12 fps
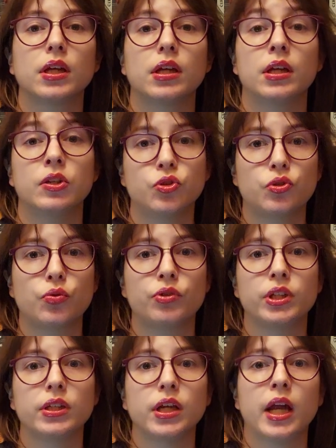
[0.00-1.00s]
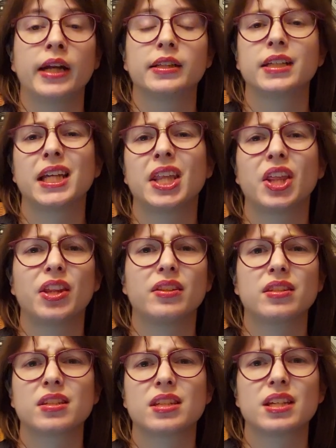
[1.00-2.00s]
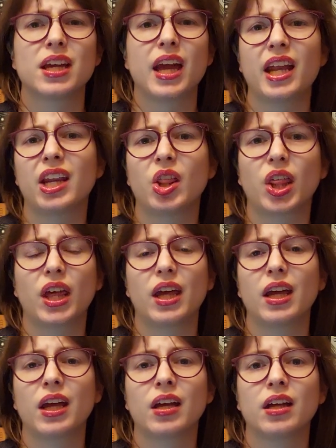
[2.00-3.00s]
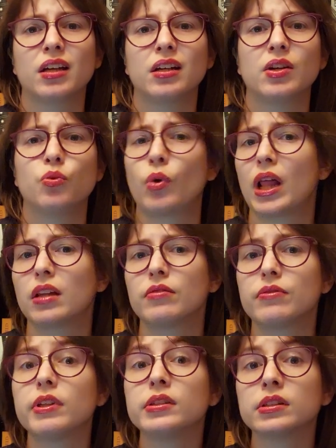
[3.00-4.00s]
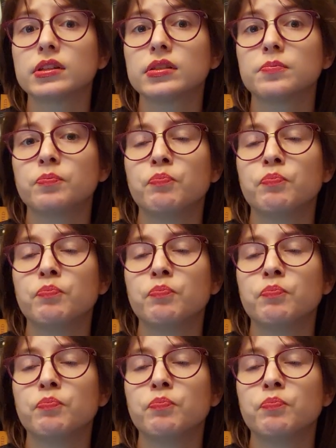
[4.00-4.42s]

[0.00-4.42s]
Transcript: history and they didn't see anything relevant.